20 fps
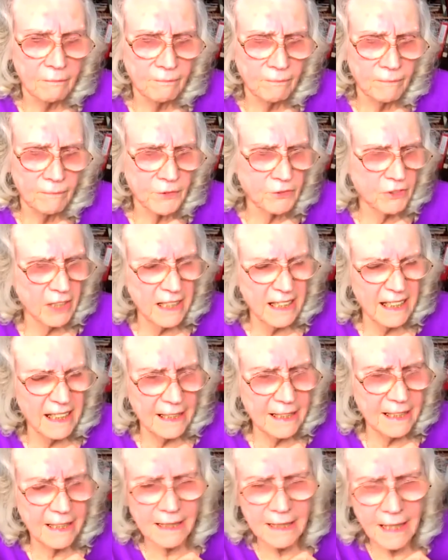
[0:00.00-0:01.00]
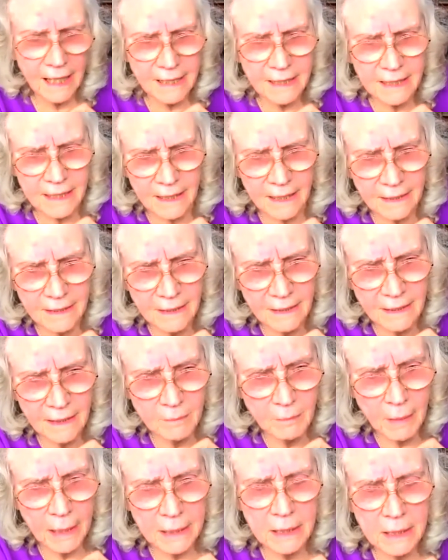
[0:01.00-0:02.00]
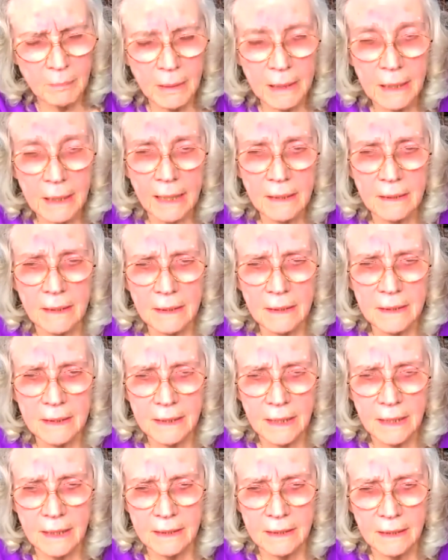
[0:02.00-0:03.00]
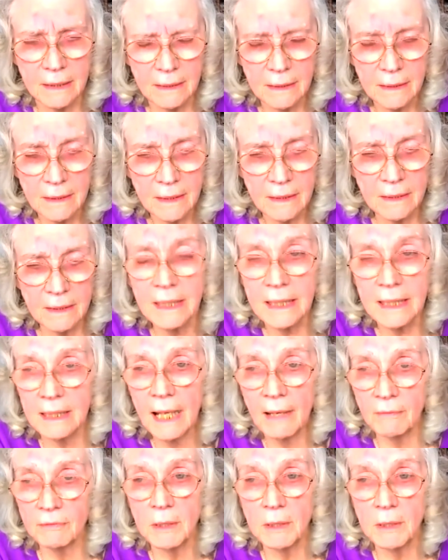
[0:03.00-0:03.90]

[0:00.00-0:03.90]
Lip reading: 3 years later, I met him again. I said, and he'd left